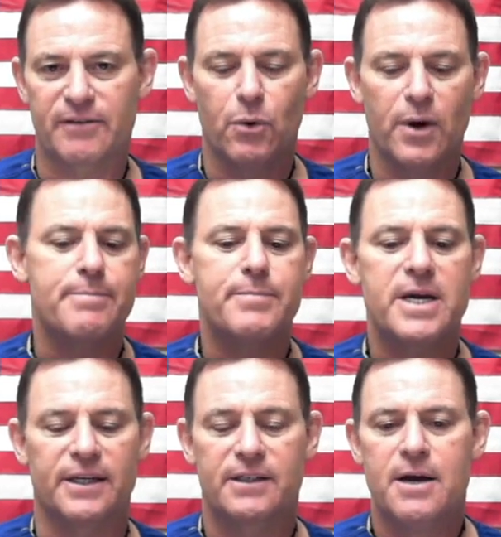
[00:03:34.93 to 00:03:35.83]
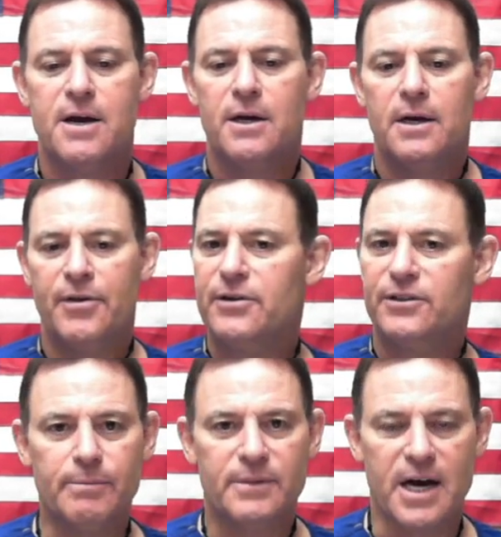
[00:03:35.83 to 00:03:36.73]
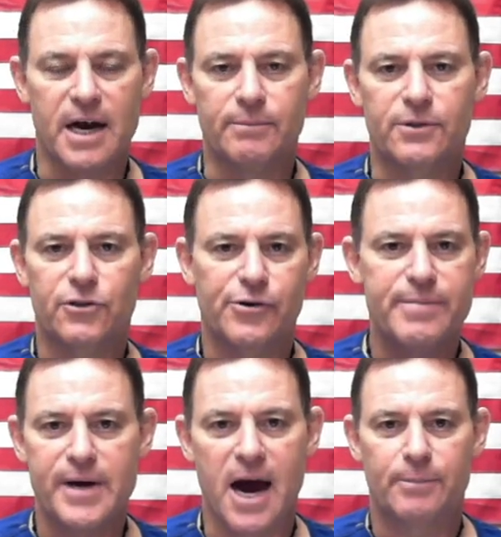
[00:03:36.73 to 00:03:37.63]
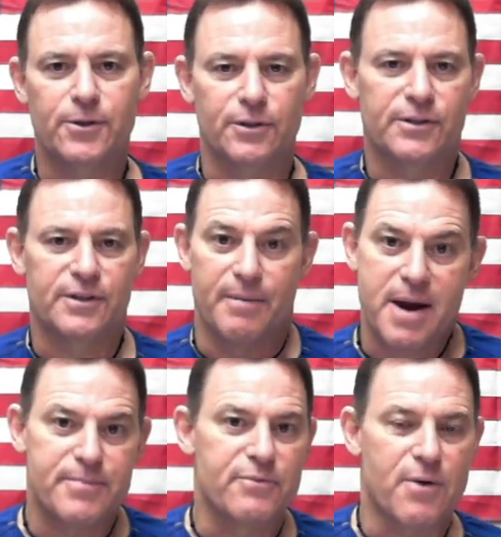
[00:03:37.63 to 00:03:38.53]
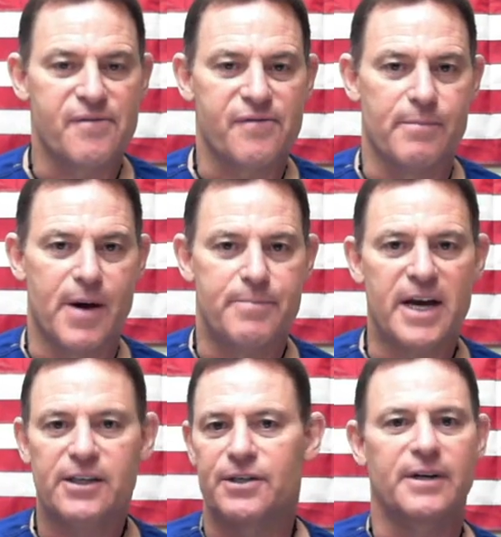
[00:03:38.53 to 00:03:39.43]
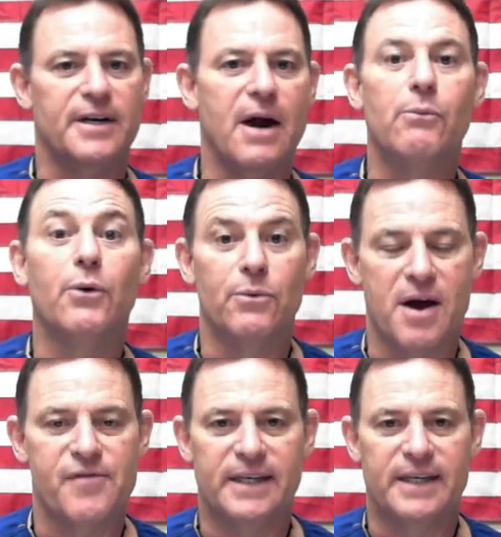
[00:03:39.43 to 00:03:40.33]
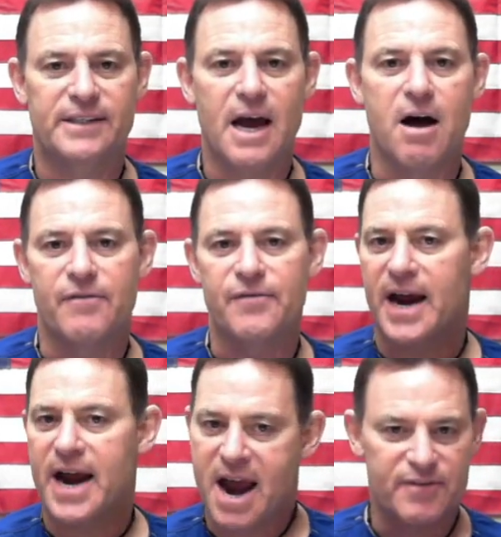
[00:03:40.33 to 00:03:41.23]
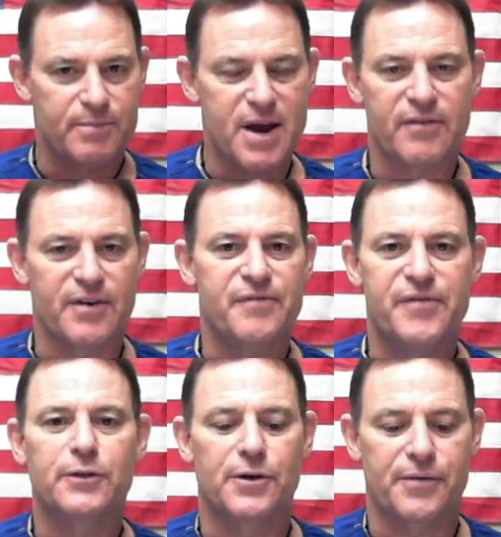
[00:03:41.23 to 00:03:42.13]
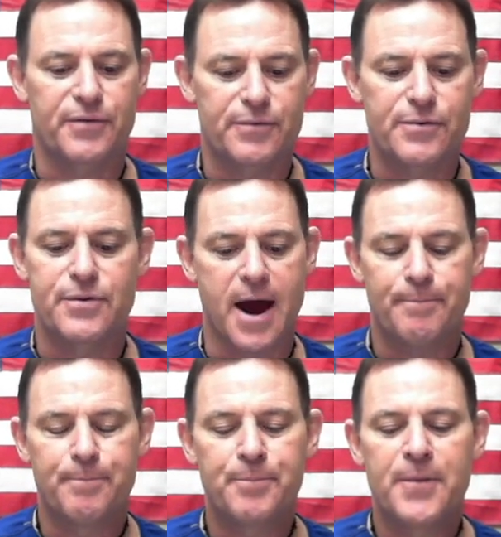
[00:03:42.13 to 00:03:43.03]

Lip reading: And what I mean is there are sometimes treatment options that might be right for my patient that I wouldn't want for myself. And I have to be able to filter through that.